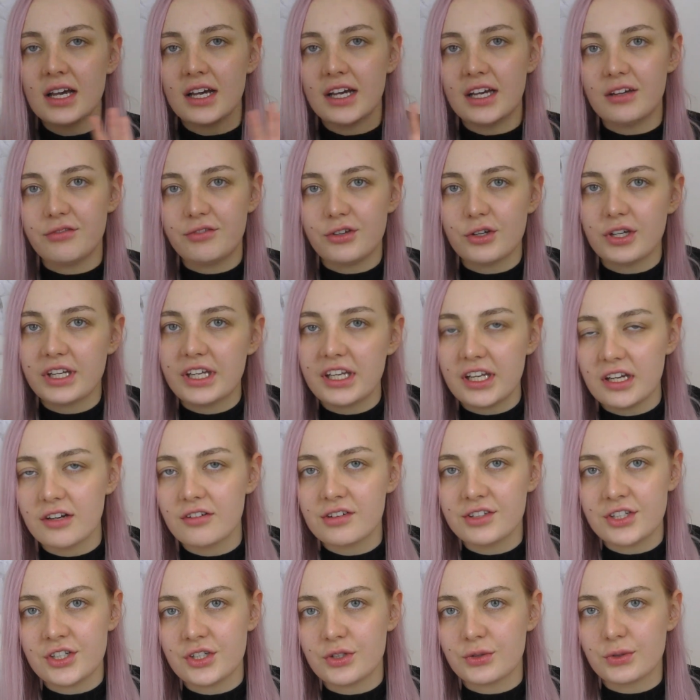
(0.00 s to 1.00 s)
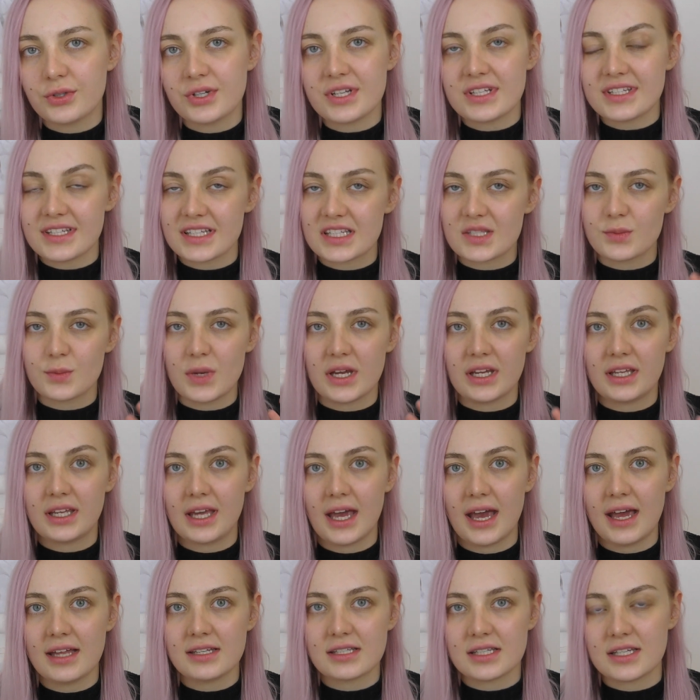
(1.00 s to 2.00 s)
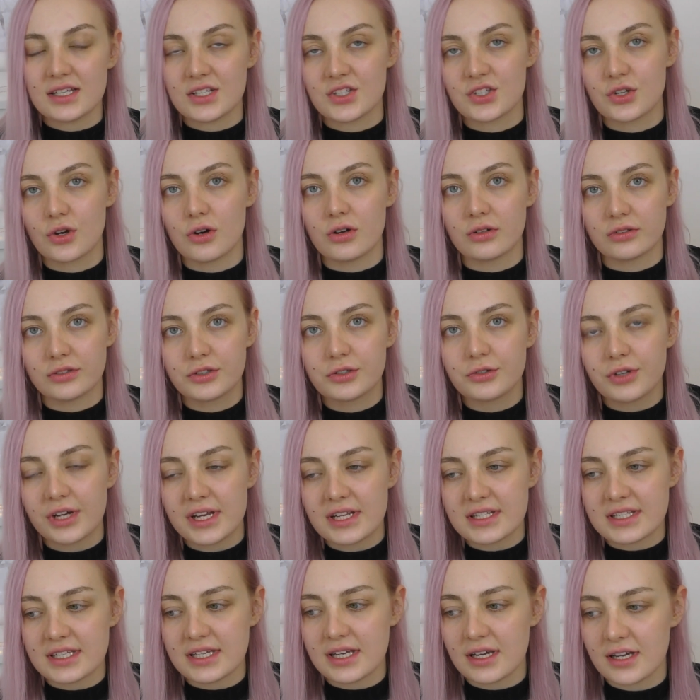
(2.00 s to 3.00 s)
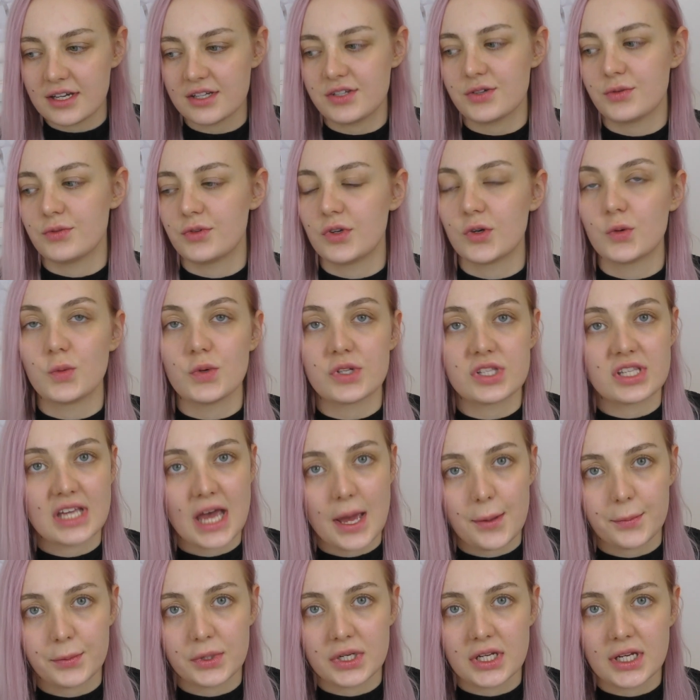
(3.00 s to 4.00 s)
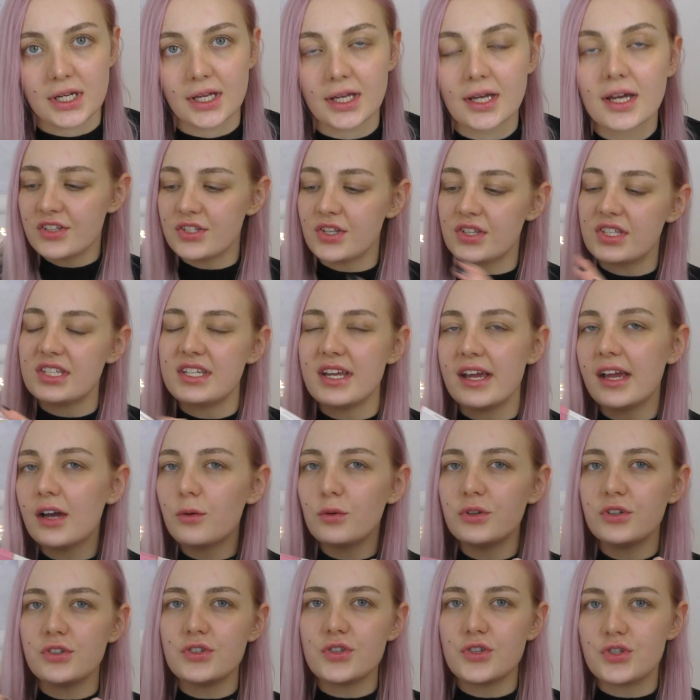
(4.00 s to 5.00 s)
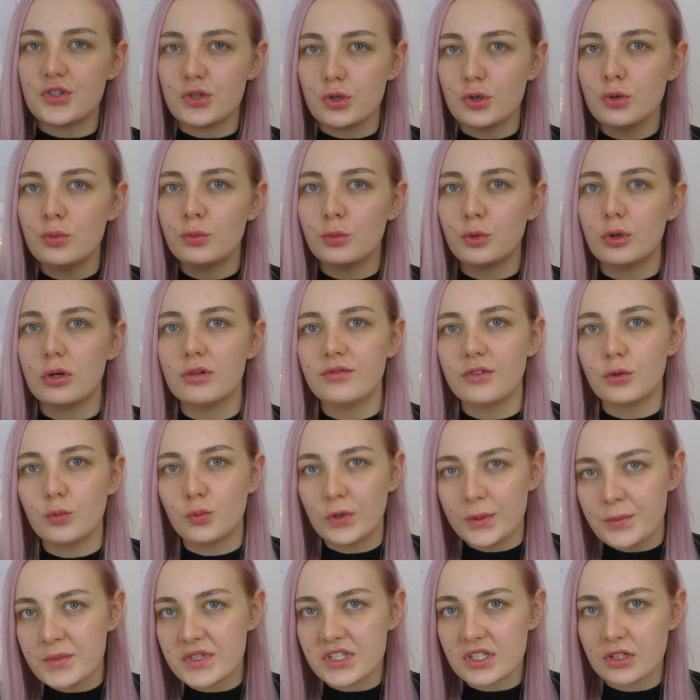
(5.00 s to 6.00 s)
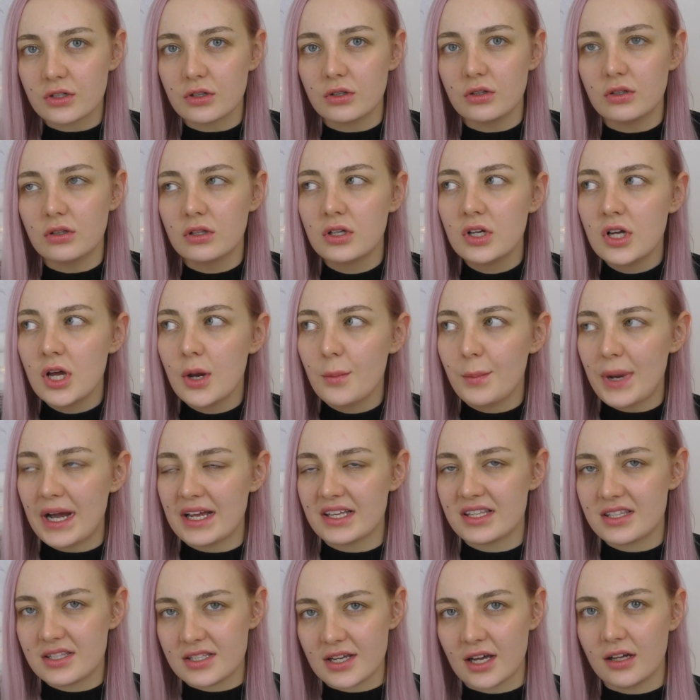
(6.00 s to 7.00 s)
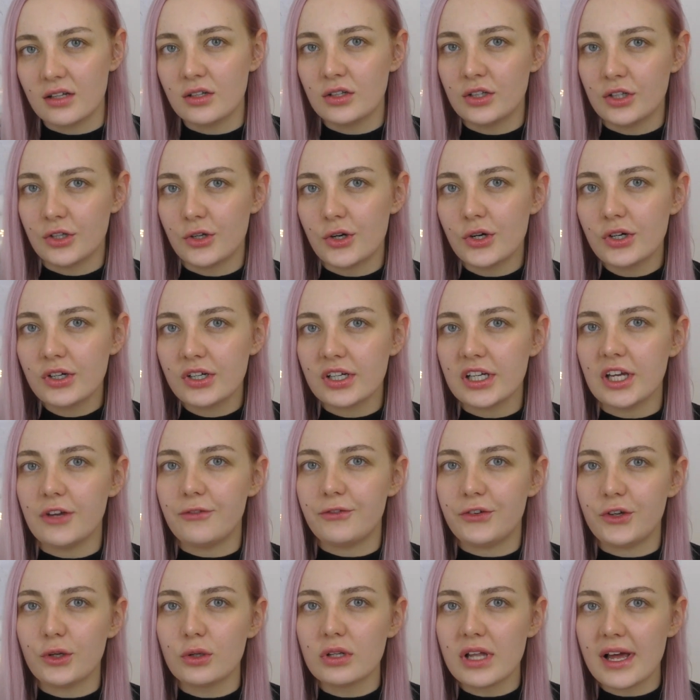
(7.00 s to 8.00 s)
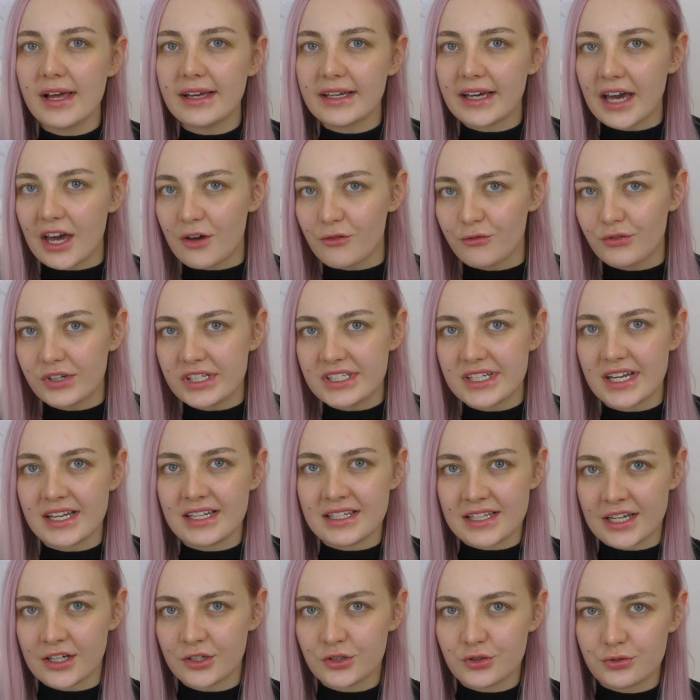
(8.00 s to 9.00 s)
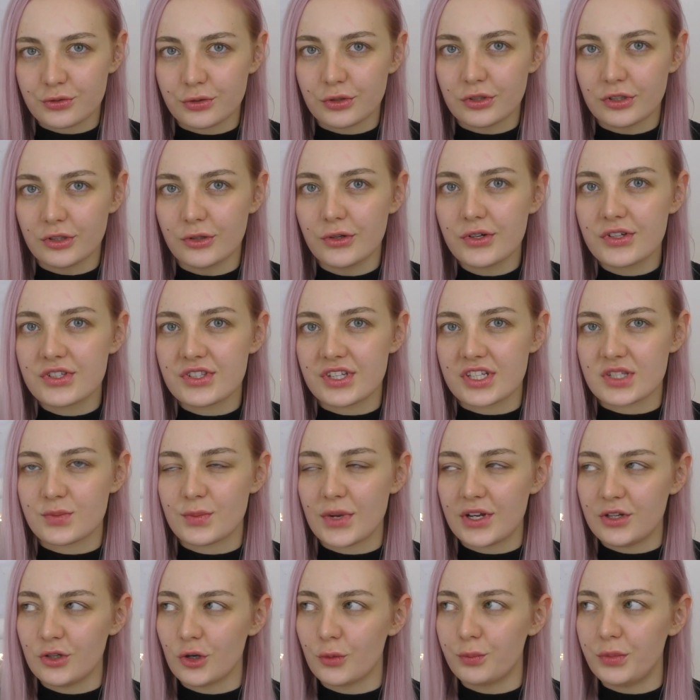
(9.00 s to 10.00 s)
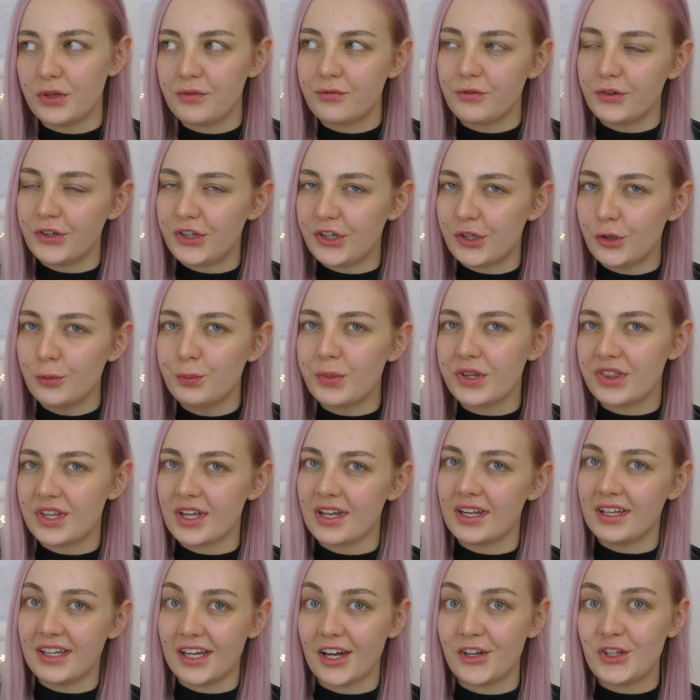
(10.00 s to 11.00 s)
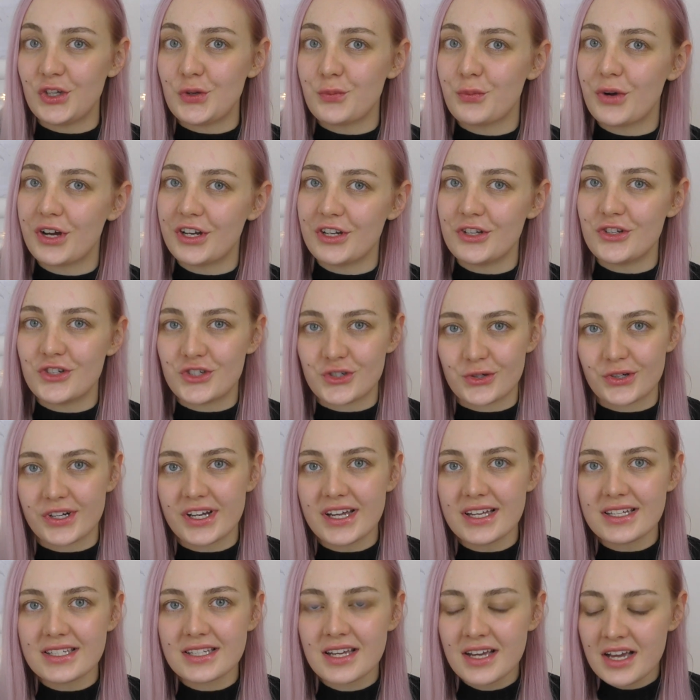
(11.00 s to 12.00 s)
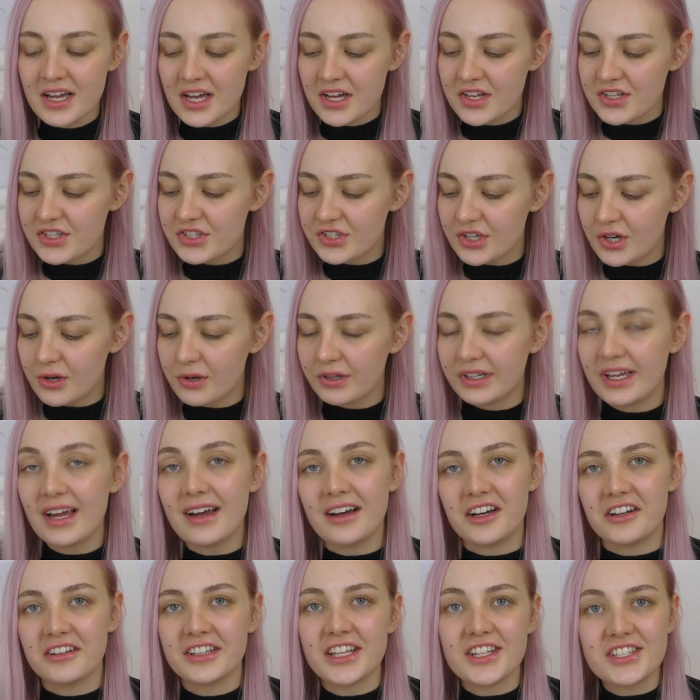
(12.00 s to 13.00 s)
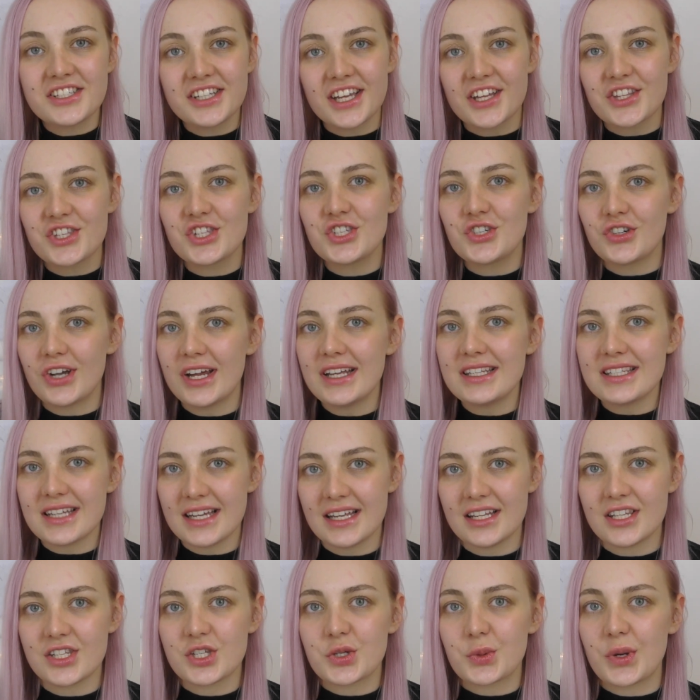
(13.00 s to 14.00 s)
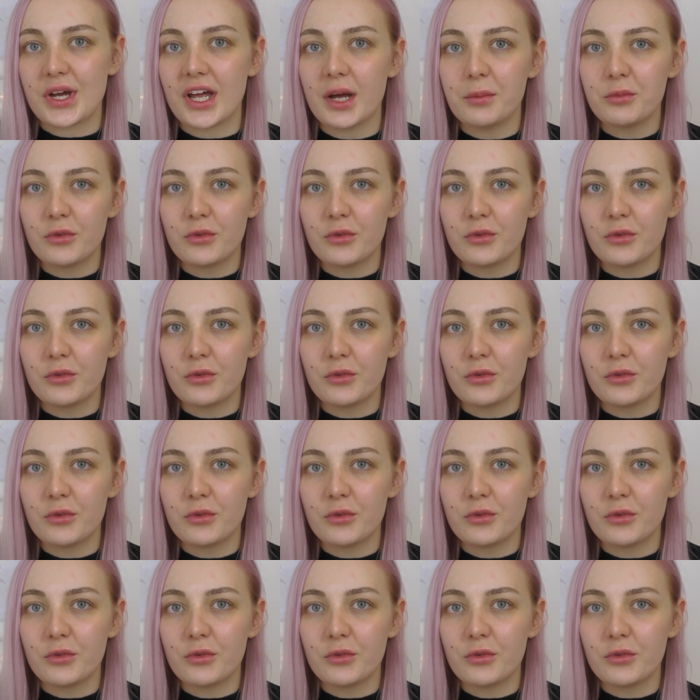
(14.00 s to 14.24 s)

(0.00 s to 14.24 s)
If you hear any noise, it's my cat. He's gone crazy. I don't know what's happening. So today I wanted to do more of a whimsical pastel look. If you like everyday natural looks, this might not be for you, but then again, you might enjoy it. So yeah, let's get straight into it.